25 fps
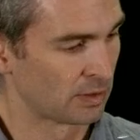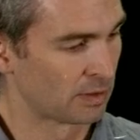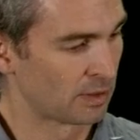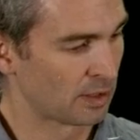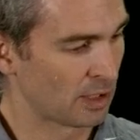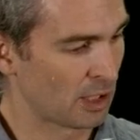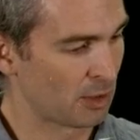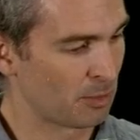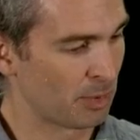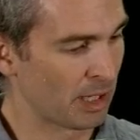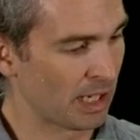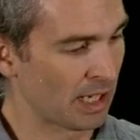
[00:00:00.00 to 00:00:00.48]

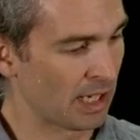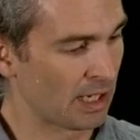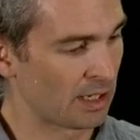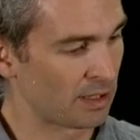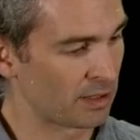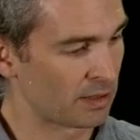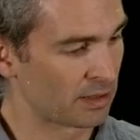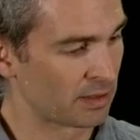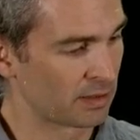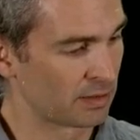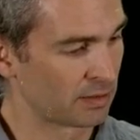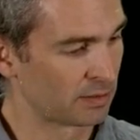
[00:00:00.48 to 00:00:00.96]
about
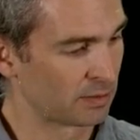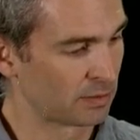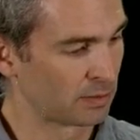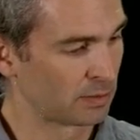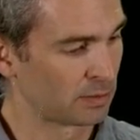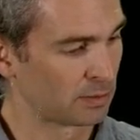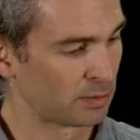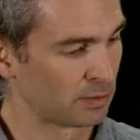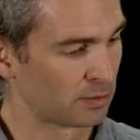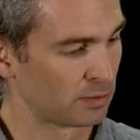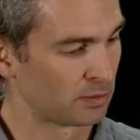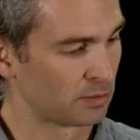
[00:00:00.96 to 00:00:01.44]

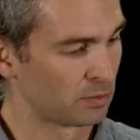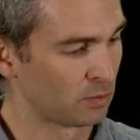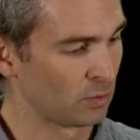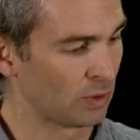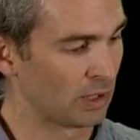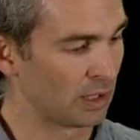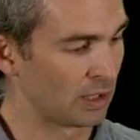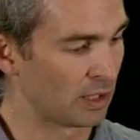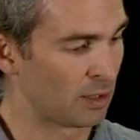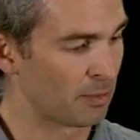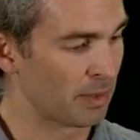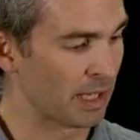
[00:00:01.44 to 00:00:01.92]

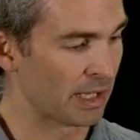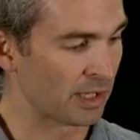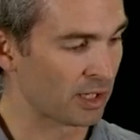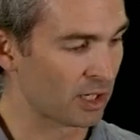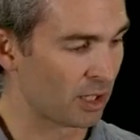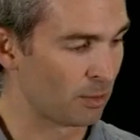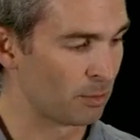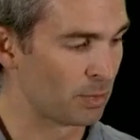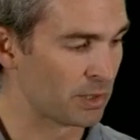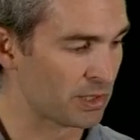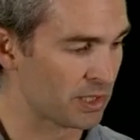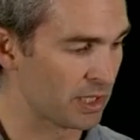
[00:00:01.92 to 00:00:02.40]
the
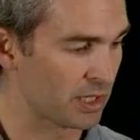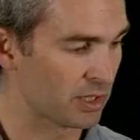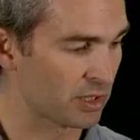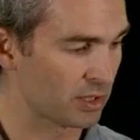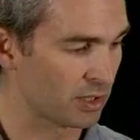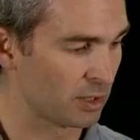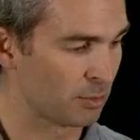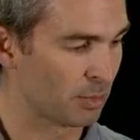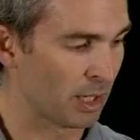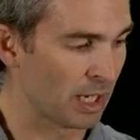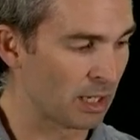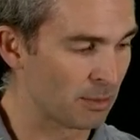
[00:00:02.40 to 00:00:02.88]
composition,
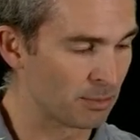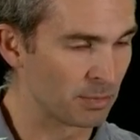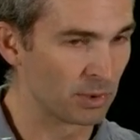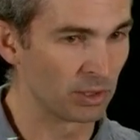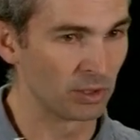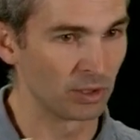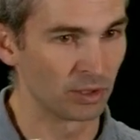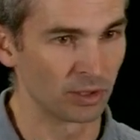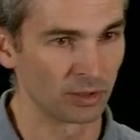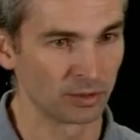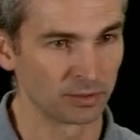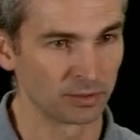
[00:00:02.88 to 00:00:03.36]
about mu.